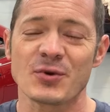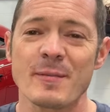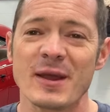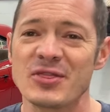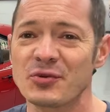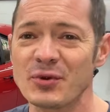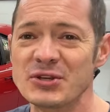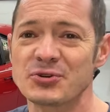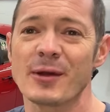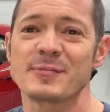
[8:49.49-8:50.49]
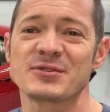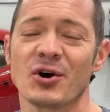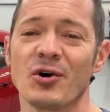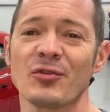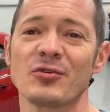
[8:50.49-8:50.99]
I made 3 trips to
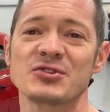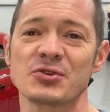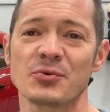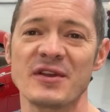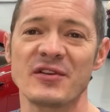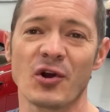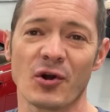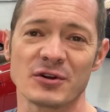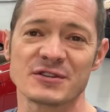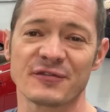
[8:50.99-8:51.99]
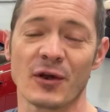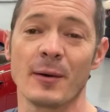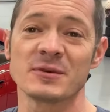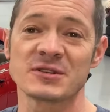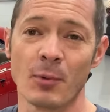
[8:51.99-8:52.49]
haul those 3 cars
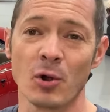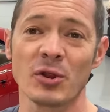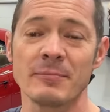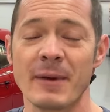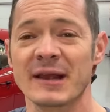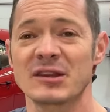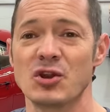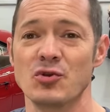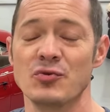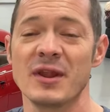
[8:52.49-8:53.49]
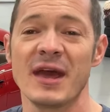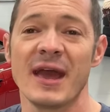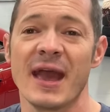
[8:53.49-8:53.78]
from Smolin back to Newton,